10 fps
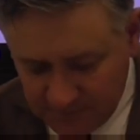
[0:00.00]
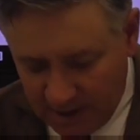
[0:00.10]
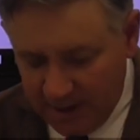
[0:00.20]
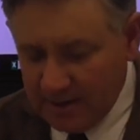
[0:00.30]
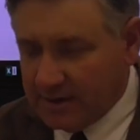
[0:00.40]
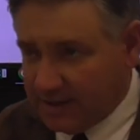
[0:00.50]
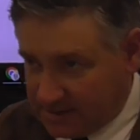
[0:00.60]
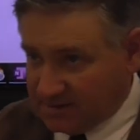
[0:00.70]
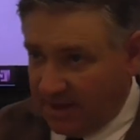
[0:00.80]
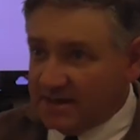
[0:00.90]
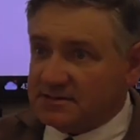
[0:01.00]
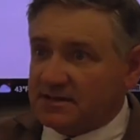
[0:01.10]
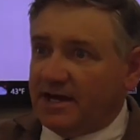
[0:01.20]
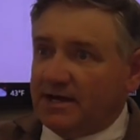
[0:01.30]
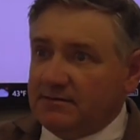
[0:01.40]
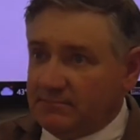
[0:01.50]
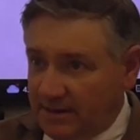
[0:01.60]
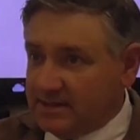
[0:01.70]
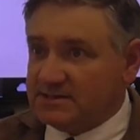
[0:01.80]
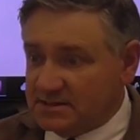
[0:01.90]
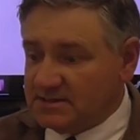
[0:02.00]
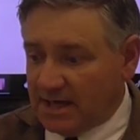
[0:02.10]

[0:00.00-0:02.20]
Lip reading: Okay, it's less than, and it's the